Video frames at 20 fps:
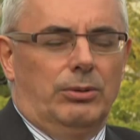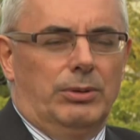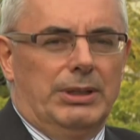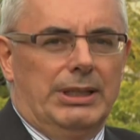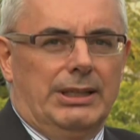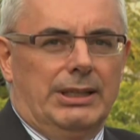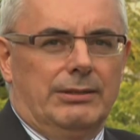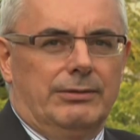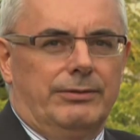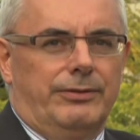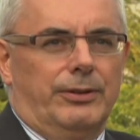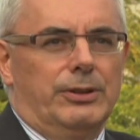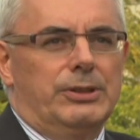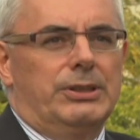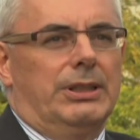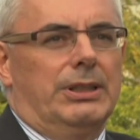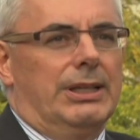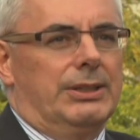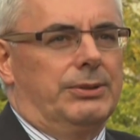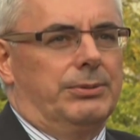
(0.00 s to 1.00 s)
We have first
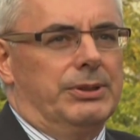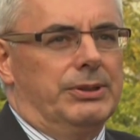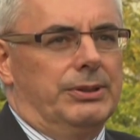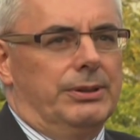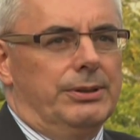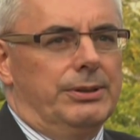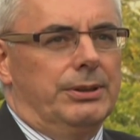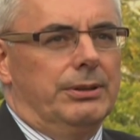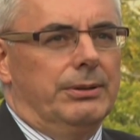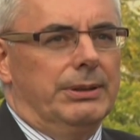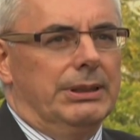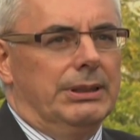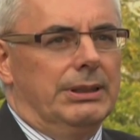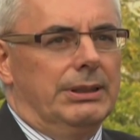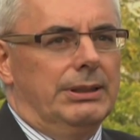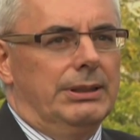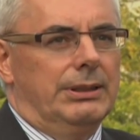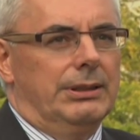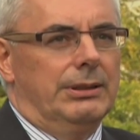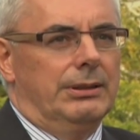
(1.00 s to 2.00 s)
class research going
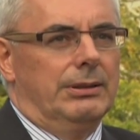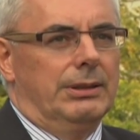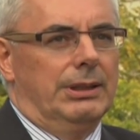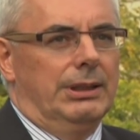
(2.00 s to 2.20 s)
on here